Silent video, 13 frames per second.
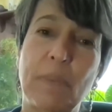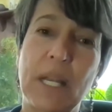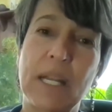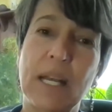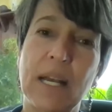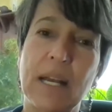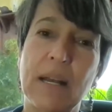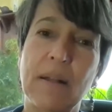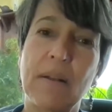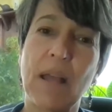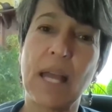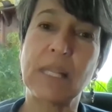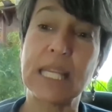But
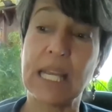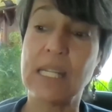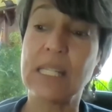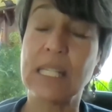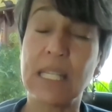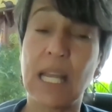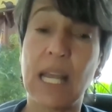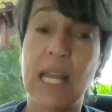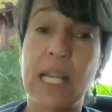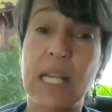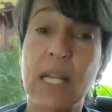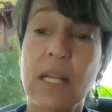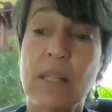at the end of the
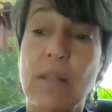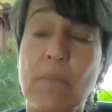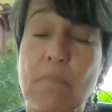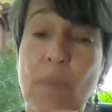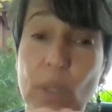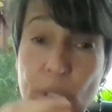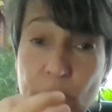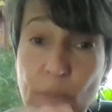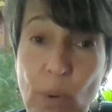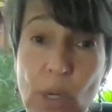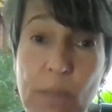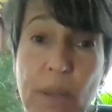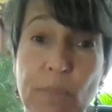day, the most
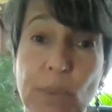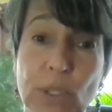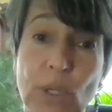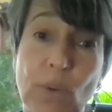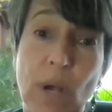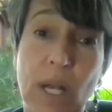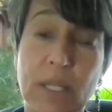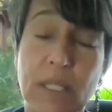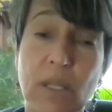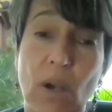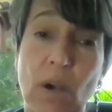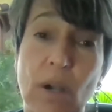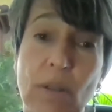important people to us
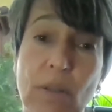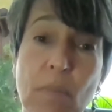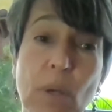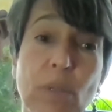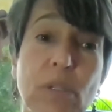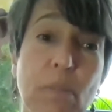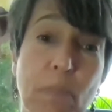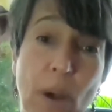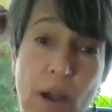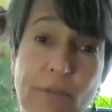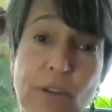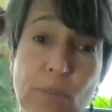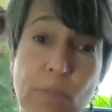are the most
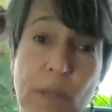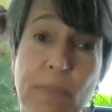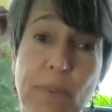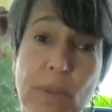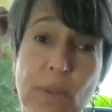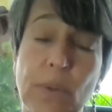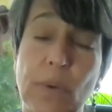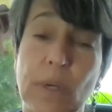impoverished people who